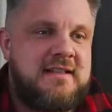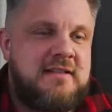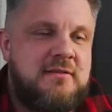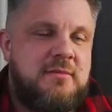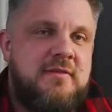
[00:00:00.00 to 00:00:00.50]

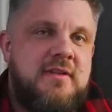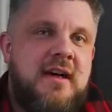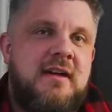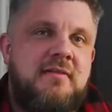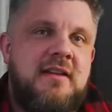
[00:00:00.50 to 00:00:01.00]
little bit of a
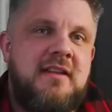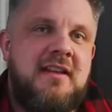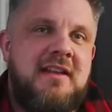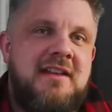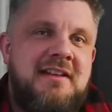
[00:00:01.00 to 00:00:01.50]
dafty
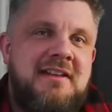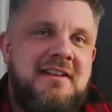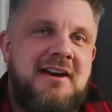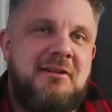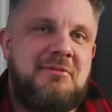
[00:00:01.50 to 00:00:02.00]
today, and
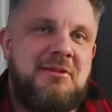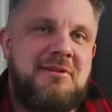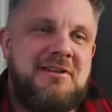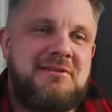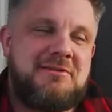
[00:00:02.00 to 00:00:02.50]
it happened to
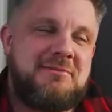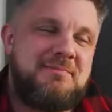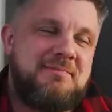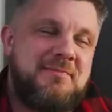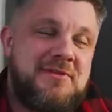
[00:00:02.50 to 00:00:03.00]
me, so
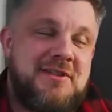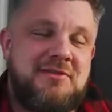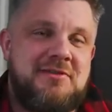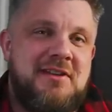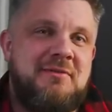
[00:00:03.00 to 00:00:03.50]

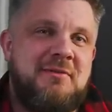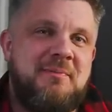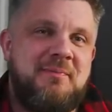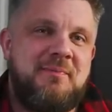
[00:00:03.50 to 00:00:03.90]
such is life.